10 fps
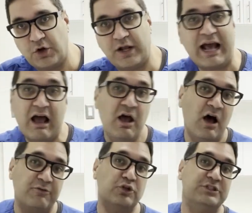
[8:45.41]
Okay, now
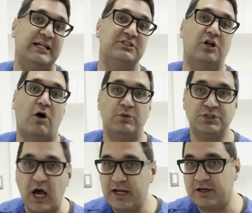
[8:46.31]
of course that's not
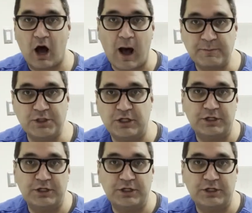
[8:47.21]
always the option.